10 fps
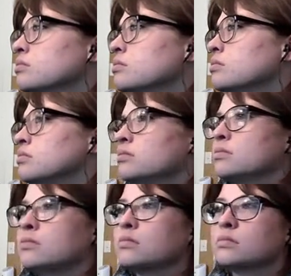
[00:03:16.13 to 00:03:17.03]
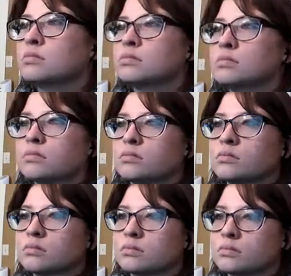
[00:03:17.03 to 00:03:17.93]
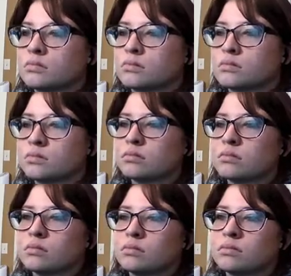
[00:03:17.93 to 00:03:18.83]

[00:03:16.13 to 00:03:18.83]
(not speaking)